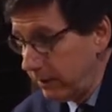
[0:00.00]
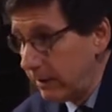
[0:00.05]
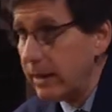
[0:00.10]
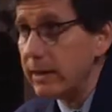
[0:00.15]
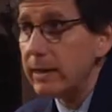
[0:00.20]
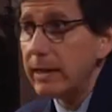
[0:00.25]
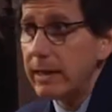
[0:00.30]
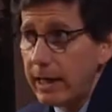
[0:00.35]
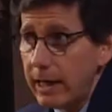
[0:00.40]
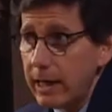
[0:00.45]

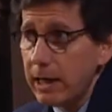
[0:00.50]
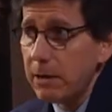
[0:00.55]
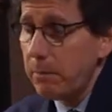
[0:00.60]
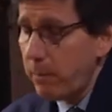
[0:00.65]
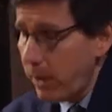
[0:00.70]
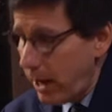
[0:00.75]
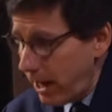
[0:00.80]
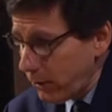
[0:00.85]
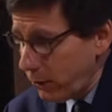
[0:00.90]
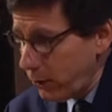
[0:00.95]
And the
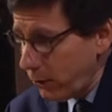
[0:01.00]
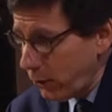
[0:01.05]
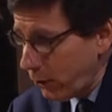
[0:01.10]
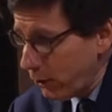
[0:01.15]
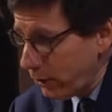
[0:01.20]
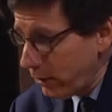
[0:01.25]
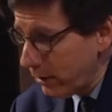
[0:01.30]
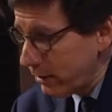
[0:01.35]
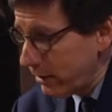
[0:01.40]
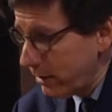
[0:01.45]
ink bottle
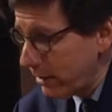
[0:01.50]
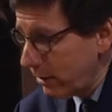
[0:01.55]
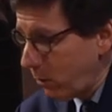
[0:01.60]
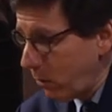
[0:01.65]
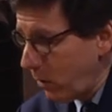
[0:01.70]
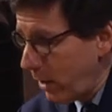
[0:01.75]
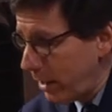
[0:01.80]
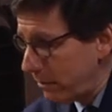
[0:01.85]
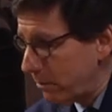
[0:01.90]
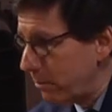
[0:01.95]
heard the
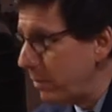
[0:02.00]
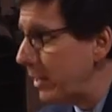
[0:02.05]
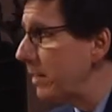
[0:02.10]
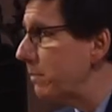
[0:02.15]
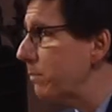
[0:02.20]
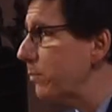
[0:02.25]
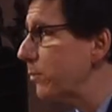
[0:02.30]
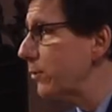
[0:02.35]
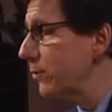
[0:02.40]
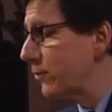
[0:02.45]
white
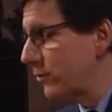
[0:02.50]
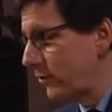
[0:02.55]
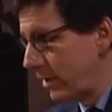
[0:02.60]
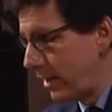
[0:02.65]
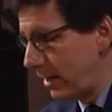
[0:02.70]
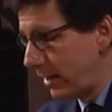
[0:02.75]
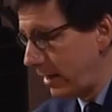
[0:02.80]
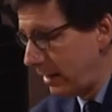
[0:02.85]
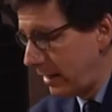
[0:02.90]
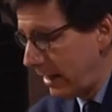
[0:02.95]
paper
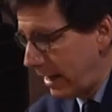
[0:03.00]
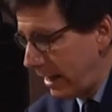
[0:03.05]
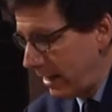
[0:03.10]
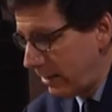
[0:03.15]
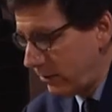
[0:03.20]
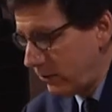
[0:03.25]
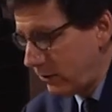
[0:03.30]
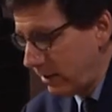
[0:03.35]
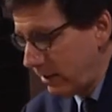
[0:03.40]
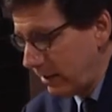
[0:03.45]
saying
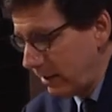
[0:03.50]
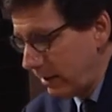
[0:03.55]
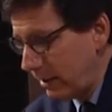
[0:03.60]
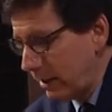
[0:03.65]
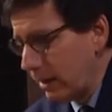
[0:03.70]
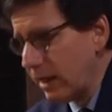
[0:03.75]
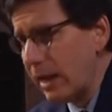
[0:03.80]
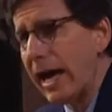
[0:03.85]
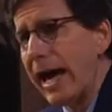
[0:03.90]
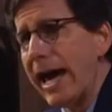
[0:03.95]
that and,
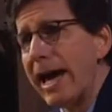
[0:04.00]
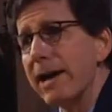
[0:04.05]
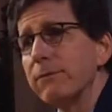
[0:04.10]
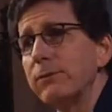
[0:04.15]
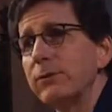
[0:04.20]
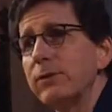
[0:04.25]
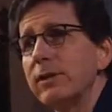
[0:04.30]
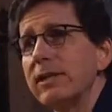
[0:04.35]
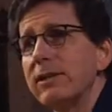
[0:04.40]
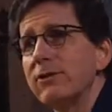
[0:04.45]
it
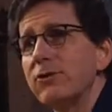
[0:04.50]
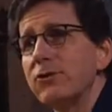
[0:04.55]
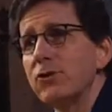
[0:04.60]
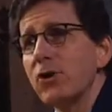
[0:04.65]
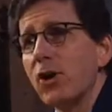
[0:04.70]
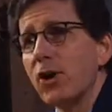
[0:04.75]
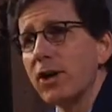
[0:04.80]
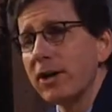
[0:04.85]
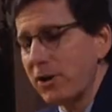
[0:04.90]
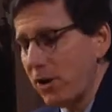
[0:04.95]
laughed in its
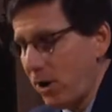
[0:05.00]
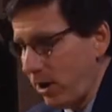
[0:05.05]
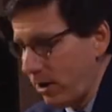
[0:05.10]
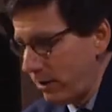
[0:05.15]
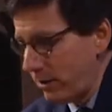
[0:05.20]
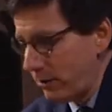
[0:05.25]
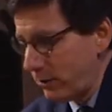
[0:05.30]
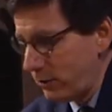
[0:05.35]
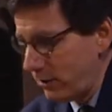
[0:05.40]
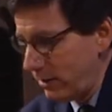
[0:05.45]
dark
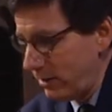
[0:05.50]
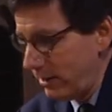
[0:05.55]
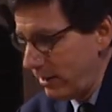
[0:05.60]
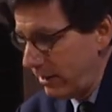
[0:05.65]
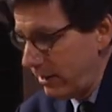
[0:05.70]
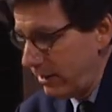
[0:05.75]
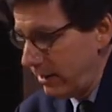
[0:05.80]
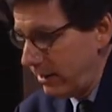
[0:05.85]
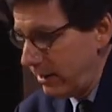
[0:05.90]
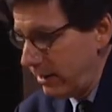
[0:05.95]
heart, and,
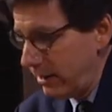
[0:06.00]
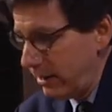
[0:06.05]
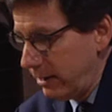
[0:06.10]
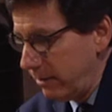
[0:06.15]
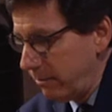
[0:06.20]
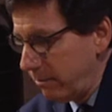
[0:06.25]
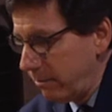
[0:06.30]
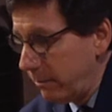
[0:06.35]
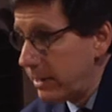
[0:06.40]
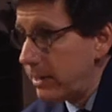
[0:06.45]

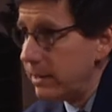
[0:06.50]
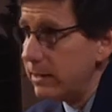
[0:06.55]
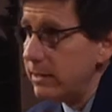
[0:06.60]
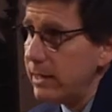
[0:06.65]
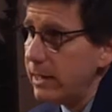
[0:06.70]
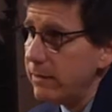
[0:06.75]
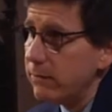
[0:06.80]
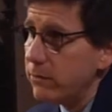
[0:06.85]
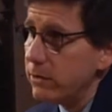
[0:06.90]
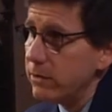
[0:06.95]
but
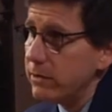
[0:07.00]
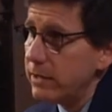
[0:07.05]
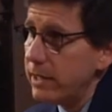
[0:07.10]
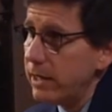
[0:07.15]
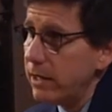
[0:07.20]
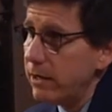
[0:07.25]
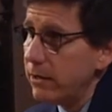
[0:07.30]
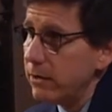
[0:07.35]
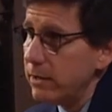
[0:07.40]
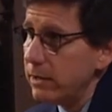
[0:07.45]
it never
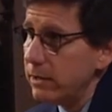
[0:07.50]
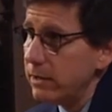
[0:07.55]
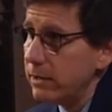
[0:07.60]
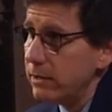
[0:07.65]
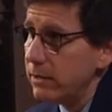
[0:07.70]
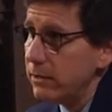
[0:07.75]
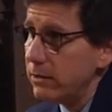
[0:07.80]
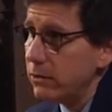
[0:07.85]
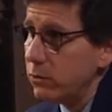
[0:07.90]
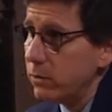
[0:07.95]

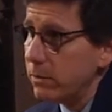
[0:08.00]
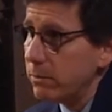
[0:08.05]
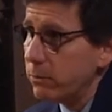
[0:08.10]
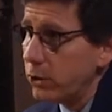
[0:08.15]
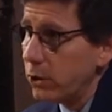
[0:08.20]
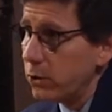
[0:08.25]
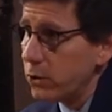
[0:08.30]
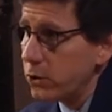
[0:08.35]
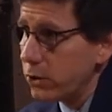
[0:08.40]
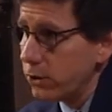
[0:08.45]
dared to
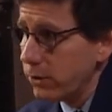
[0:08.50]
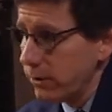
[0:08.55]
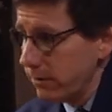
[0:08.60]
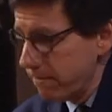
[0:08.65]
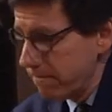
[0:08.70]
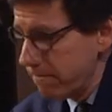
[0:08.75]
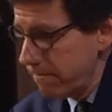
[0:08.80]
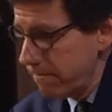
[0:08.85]
approach her.